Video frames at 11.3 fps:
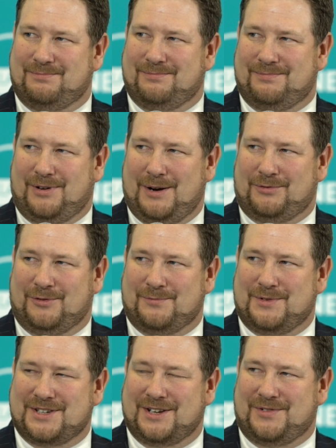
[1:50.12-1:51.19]
platform for
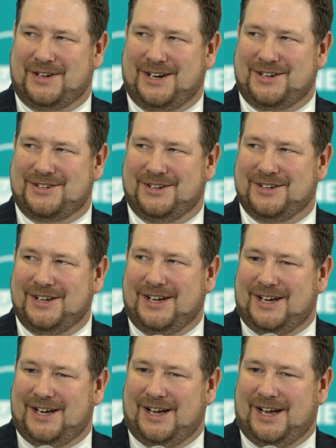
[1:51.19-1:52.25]
certification
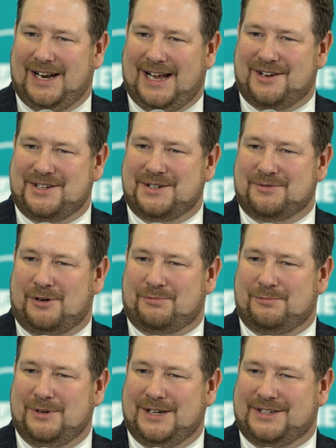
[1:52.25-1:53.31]
allows
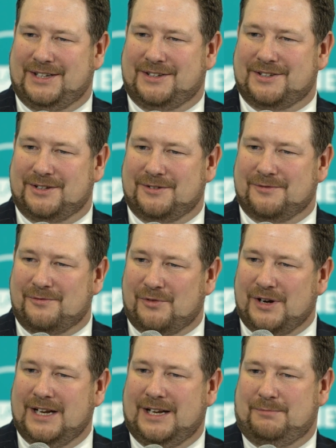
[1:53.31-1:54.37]
interoperability to
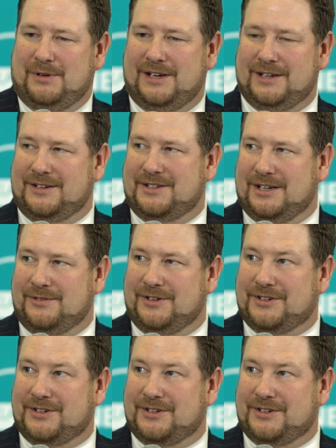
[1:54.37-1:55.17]
really be delivered.